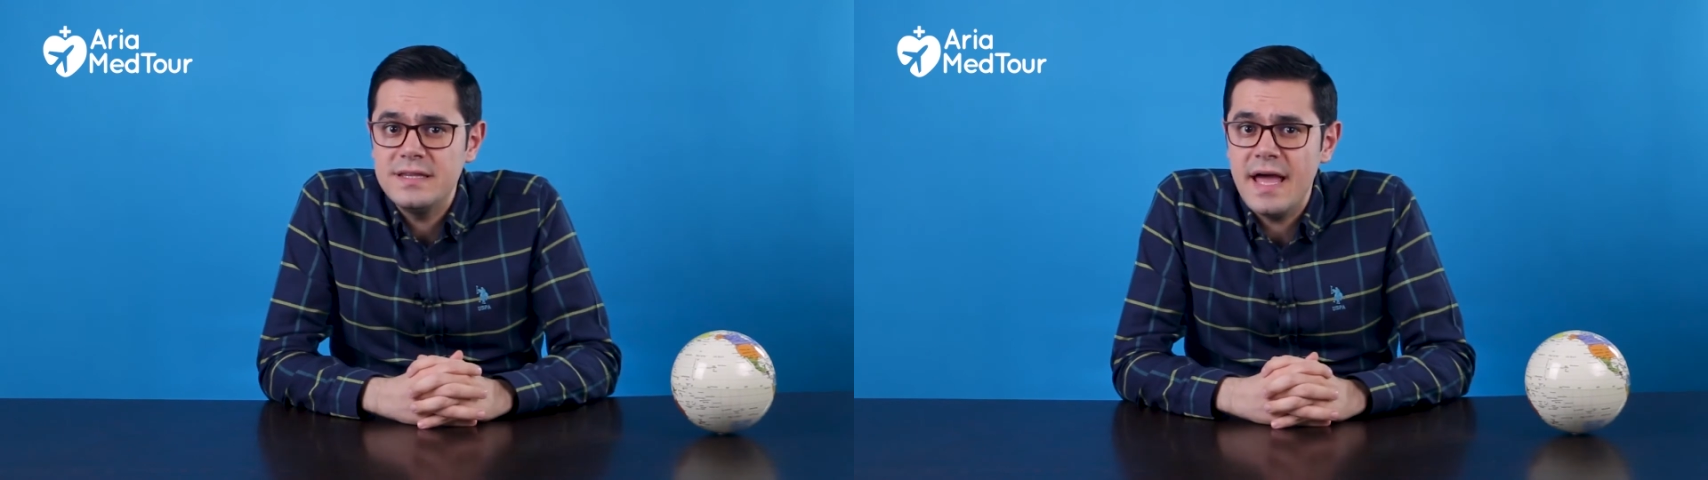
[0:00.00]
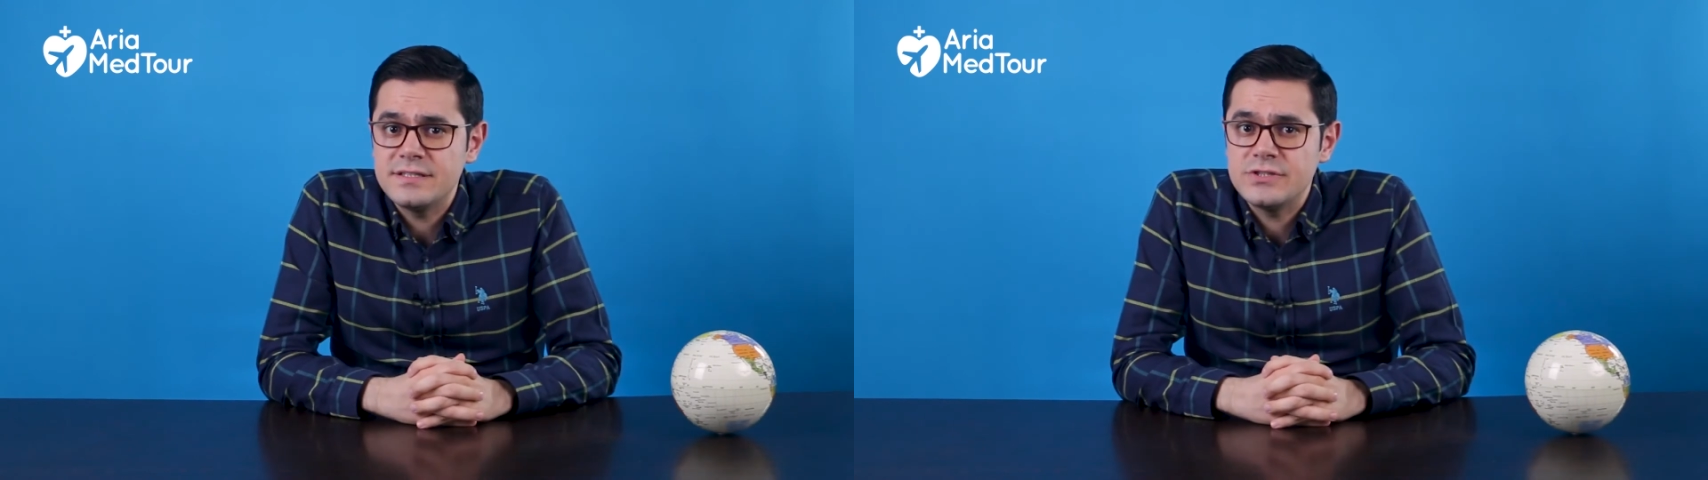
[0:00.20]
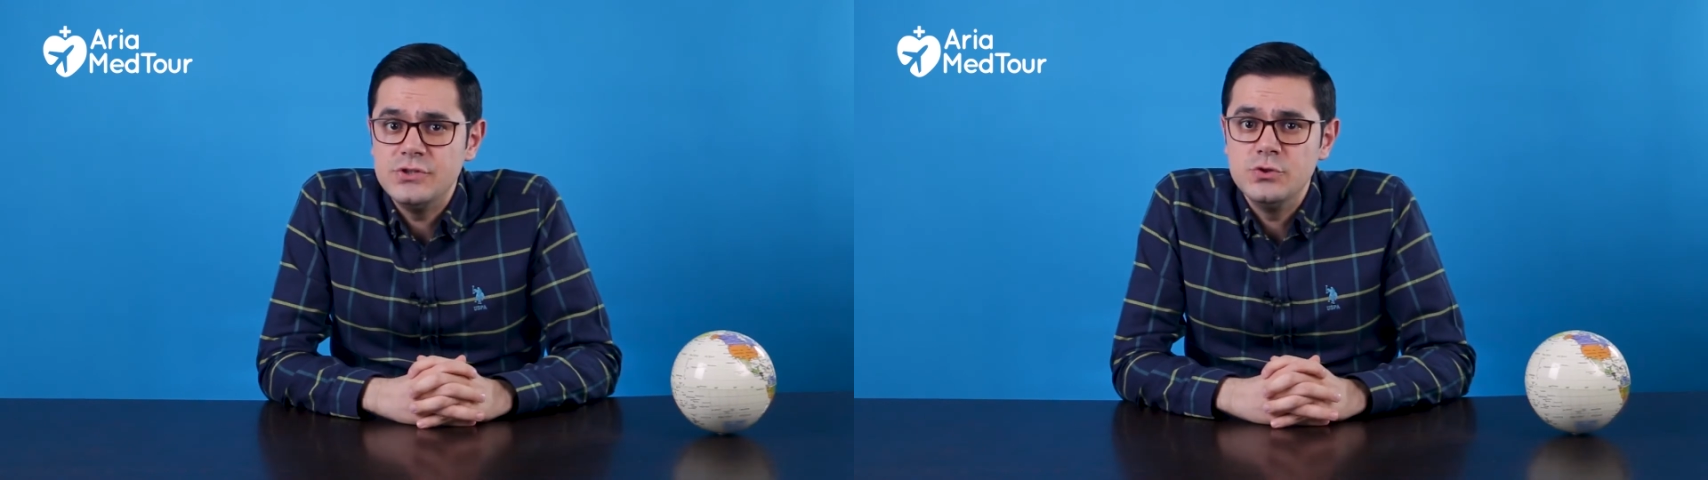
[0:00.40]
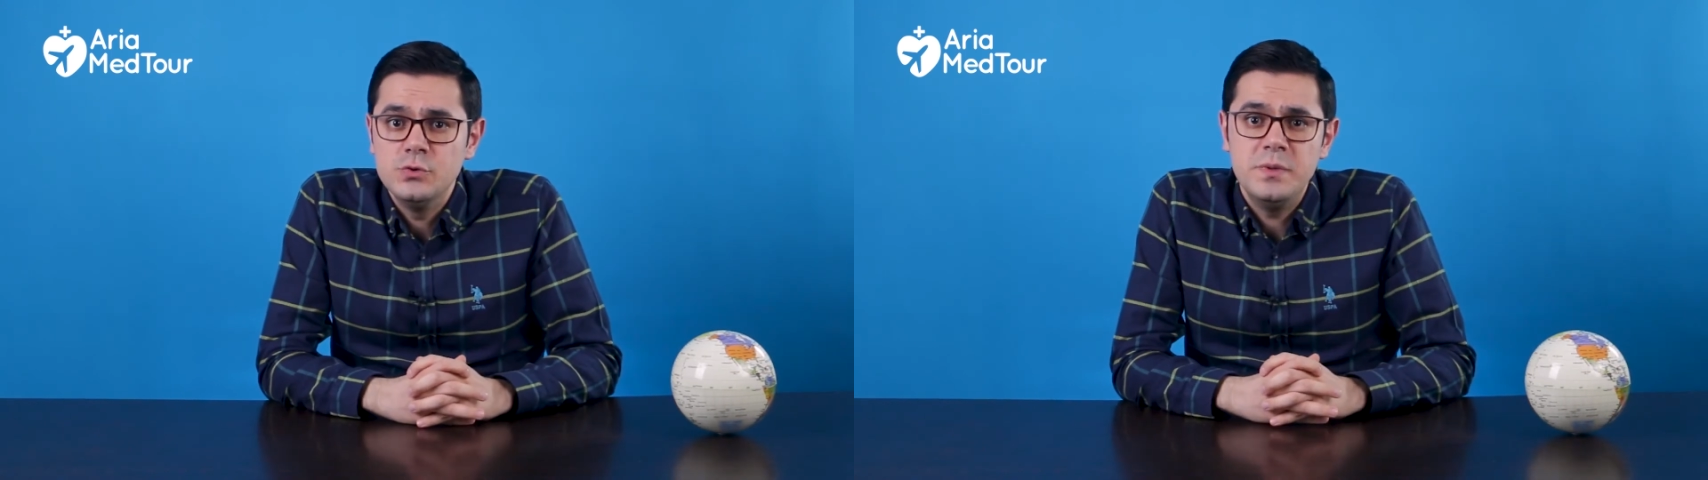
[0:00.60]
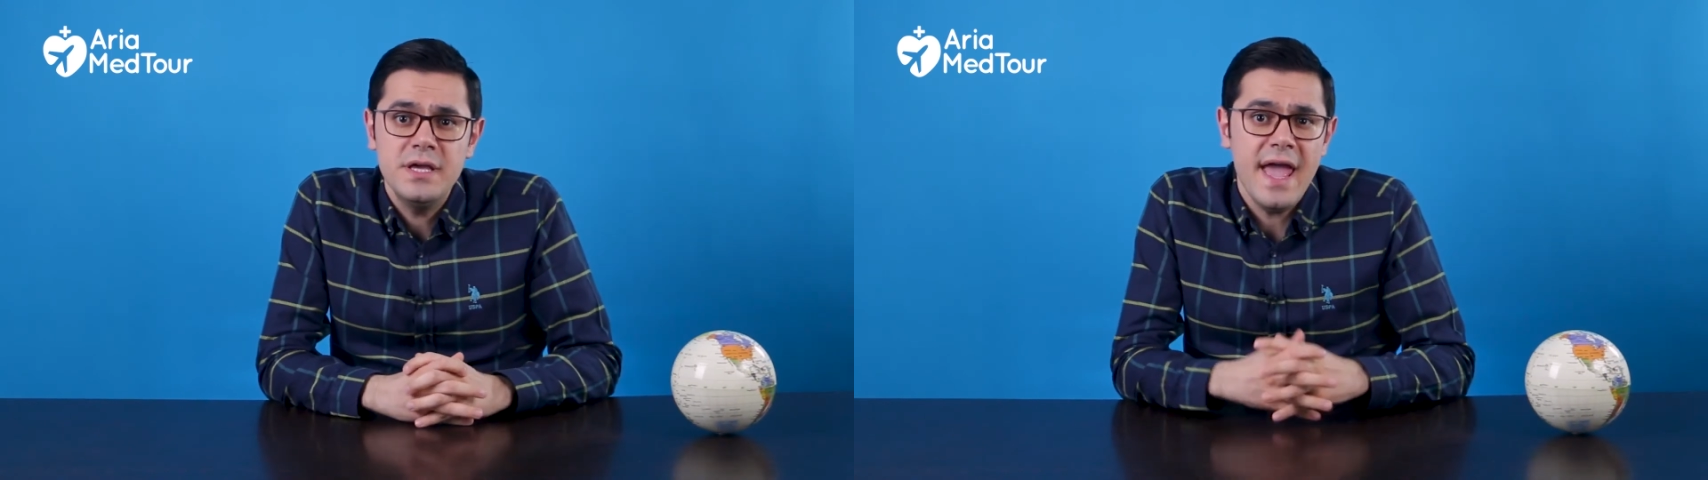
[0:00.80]
that you
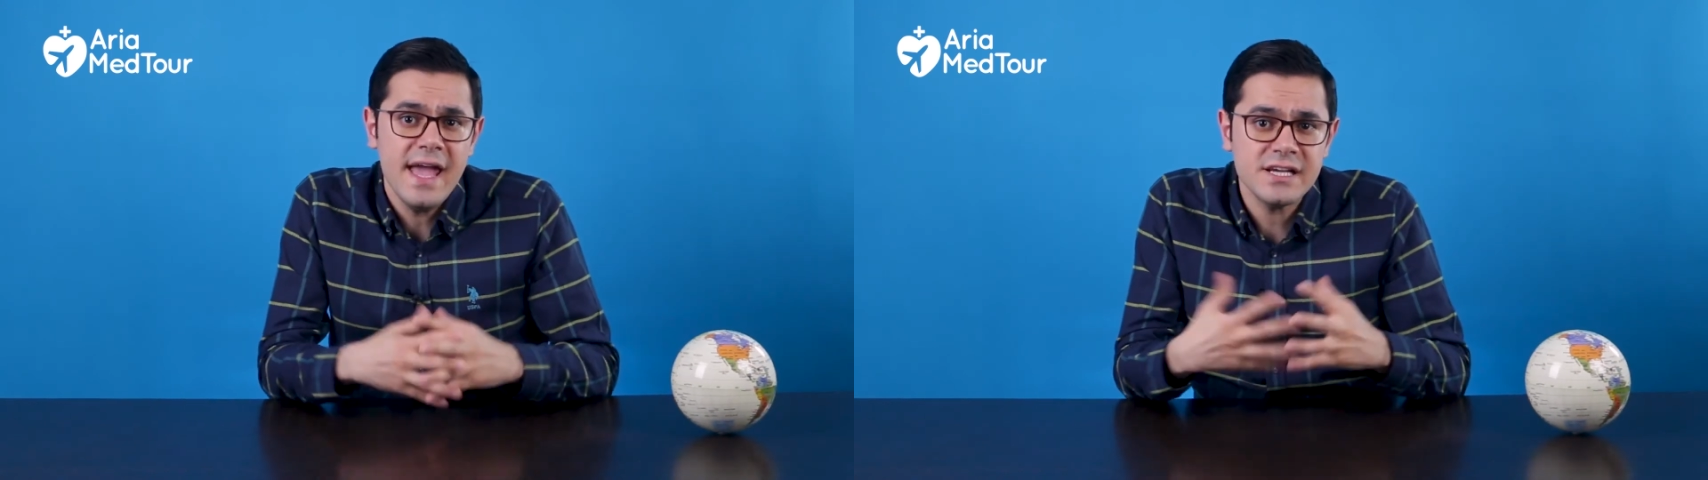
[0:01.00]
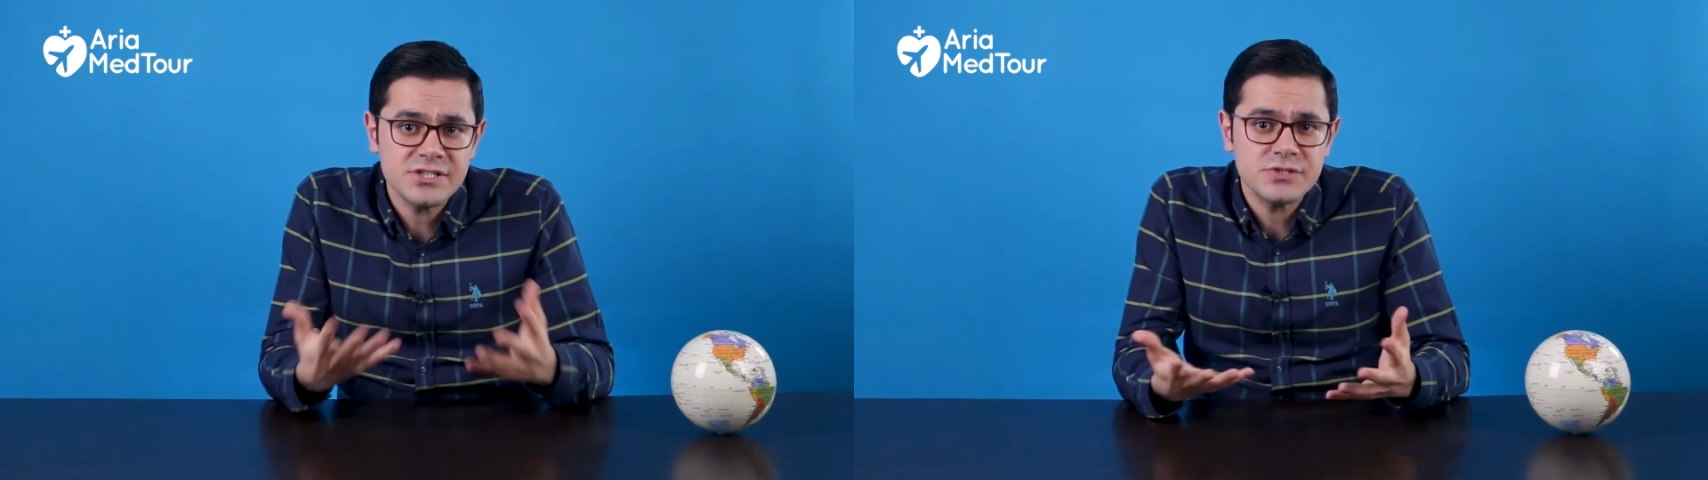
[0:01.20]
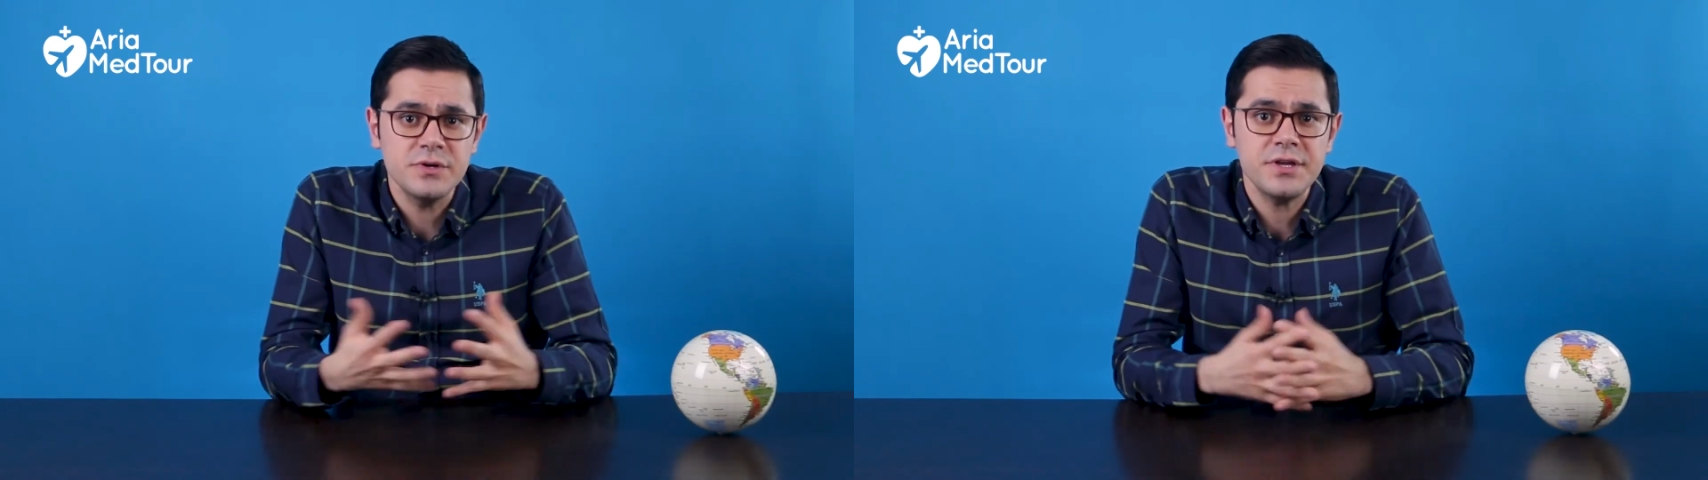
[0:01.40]
be extra